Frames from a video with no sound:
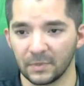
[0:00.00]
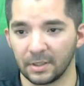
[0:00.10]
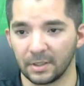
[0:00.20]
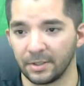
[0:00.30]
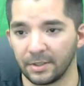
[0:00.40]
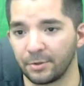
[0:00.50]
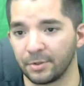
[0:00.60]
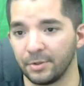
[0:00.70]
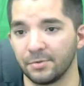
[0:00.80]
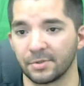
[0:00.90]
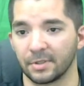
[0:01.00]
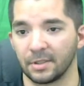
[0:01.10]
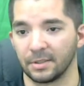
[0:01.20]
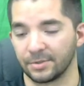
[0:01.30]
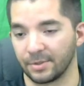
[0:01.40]
And then you can use,
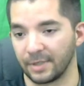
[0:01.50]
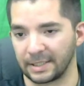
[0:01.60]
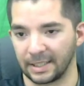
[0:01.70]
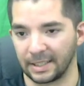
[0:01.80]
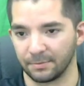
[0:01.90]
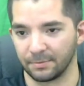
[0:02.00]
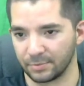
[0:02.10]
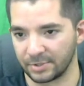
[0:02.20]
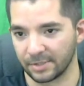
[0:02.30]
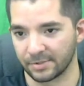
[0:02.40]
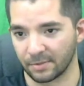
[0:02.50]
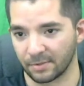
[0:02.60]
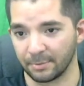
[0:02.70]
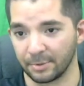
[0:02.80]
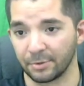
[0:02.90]
so I kind of said this
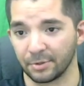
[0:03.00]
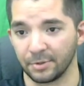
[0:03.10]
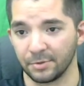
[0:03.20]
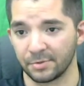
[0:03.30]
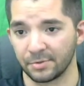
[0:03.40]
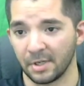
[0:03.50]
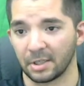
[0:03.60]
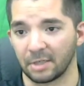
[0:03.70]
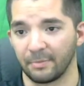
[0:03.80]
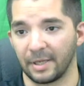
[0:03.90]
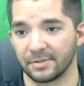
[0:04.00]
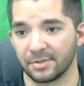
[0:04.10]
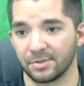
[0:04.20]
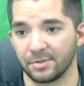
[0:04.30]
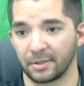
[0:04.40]
already, but you can use commands
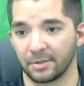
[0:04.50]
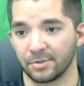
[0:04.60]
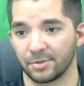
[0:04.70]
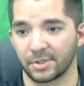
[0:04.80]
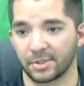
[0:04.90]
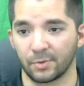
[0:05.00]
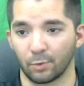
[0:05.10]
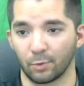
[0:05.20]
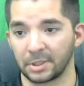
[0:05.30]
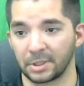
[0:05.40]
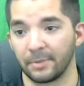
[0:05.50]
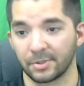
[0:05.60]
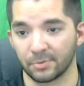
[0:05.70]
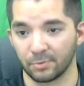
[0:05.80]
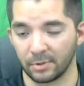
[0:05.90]
in conjunction or in
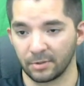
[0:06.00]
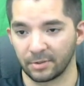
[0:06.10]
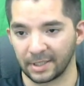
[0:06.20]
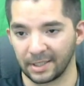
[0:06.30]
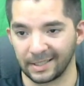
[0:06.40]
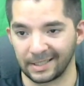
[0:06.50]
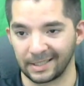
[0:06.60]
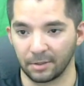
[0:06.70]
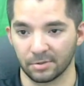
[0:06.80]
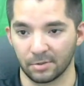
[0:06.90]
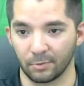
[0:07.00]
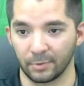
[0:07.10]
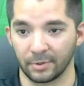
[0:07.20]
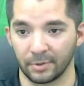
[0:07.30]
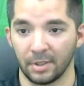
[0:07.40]
combination with one another. That kind of goes along
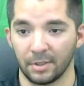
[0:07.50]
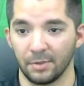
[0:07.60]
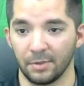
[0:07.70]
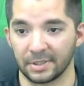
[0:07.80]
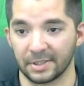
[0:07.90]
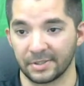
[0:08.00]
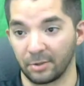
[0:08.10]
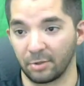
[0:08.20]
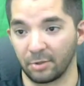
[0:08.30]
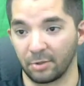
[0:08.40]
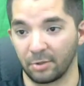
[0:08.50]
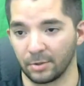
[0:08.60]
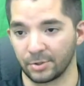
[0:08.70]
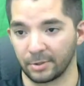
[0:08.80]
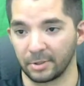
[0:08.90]
with using a single command or
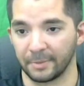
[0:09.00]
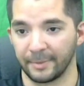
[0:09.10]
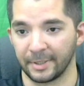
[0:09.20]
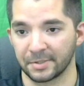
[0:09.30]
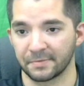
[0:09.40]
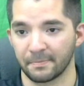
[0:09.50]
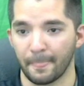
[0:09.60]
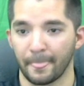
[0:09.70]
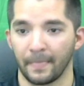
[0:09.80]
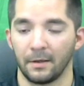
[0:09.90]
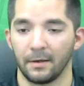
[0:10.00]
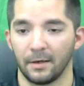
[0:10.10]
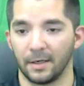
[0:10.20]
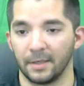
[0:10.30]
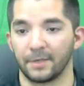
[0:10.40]
a string of commands.
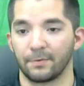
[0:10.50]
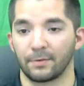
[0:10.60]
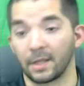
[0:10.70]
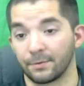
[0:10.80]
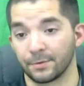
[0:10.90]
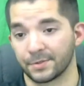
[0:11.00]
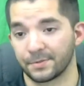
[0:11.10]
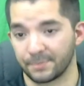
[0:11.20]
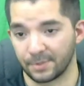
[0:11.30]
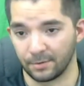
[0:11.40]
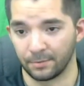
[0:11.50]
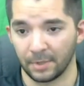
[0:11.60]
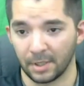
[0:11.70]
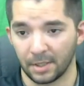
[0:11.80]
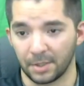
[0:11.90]
Different levels. So
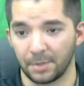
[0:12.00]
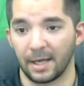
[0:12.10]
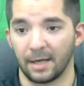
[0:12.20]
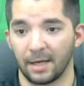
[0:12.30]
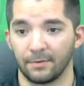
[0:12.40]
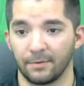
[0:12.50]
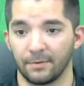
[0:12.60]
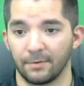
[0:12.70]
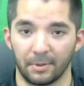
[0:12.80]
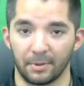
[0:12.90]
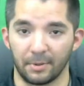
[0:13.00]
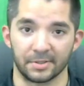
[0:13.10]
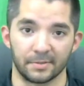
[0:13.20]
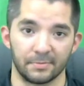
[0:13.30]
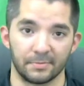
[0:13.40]
you have operating
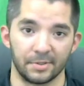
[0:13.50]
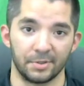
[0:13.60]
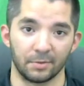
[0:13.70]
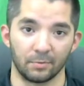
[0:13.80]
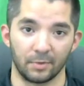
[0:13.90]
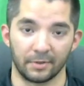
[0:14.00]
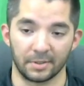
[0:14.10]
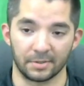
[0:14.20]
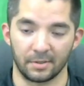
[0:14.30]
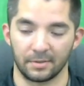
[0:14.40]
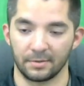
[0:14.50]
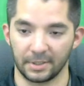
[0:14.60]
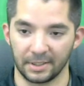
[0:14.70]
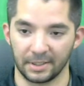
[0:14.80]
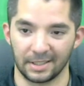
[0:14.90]
systems that you can run things on.
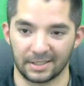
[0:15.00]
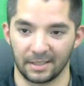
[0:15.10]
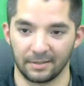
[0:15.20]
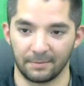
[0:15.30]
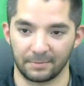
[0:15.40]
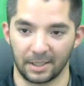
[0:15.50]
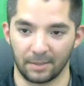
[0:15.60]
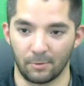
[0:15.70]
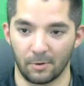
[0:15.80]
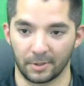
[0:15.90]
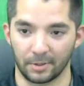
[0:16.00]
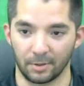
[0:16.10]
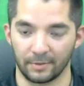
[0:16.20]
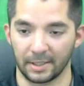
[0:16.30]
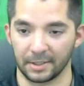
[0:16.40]
Again, I'm kind of walking
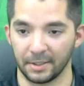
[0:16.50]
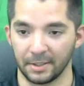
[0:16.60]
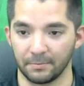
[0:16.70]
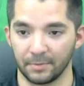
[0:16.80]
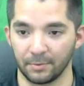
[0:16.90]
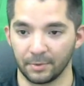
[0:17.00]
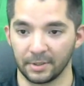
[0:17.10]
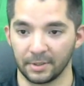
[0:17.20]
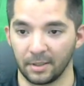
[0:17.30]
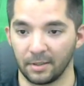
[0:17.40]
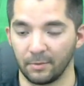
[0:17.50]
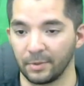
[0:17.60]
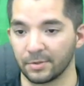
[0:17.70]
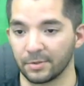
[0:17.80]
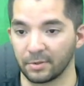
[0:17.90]
over that again, but with
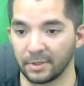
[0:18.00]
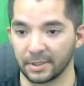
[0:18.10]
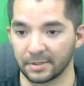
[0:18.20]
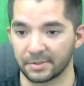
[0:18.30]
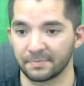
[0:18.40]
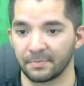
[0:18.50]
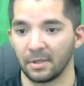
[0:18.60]
Windows or Linux.